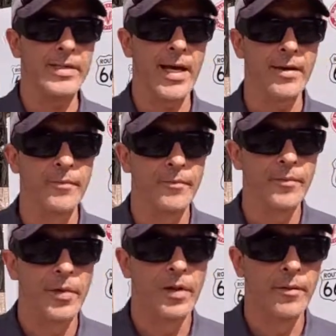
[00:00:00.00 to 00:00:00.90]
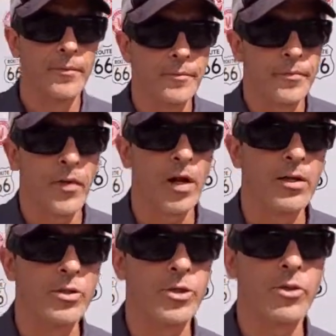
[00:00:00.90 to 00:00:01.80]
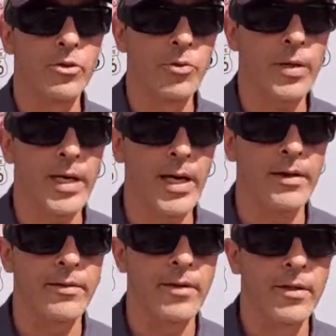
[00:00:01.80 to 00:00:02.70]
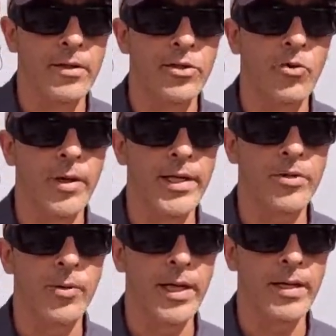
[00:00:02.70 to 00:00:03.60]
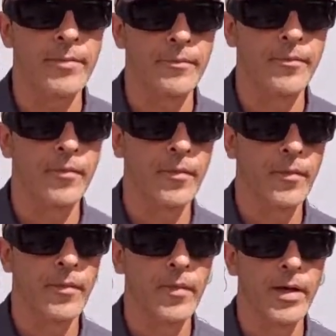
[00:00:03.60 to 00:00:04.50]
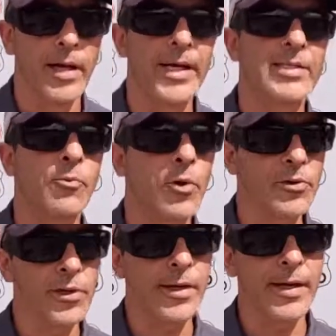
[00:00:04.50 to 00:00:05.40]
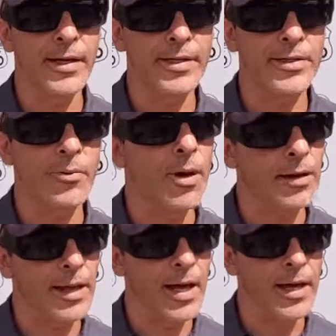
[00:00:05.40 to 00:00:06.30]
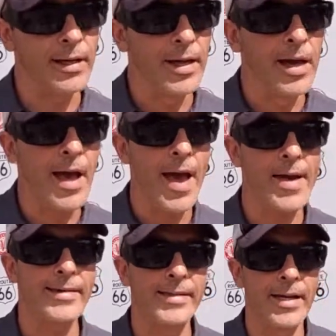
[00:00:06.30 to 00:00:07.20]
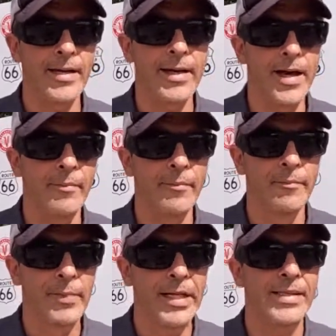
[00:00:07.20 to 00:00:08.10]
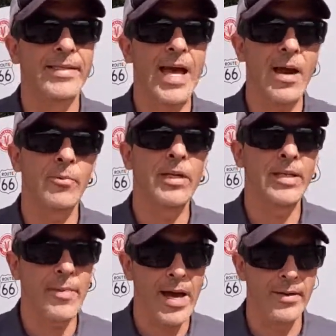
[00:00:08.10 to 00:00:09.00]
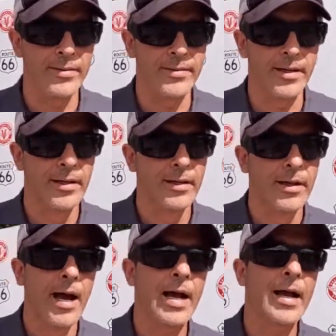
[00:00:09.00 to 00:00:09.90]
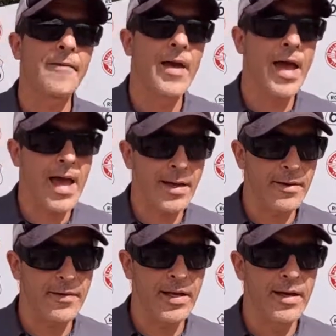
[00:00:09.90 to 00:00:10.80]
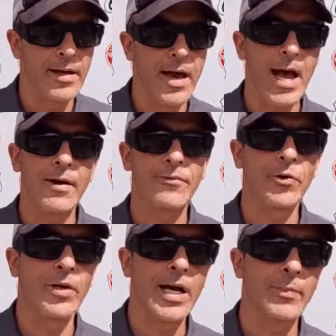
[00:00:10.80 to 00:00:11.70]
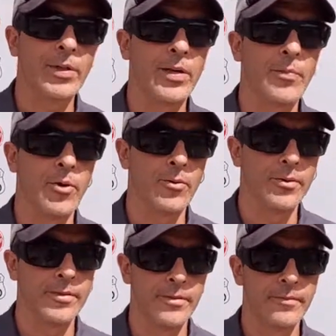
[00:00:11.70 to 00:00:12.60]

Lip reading: said, on June 28th, 2020, it's worth looking into online how to set it up because that really matters. I got the hang of it after a couple of pulls.